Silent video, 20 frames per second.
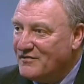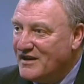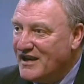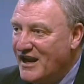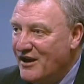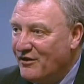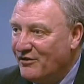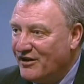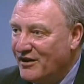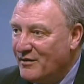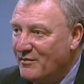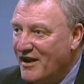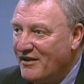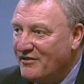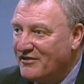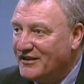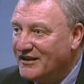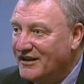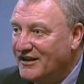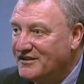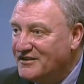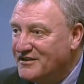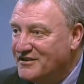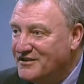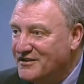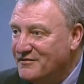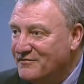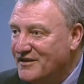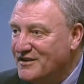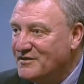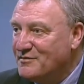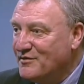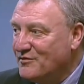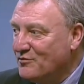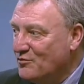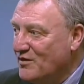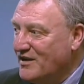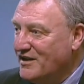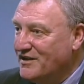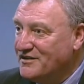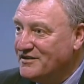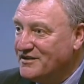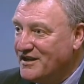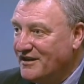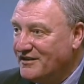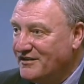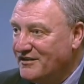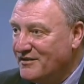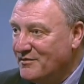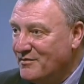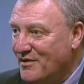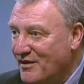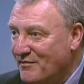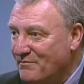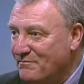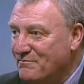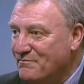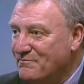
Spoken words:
hearing about the latest investment wheeze down at the pub,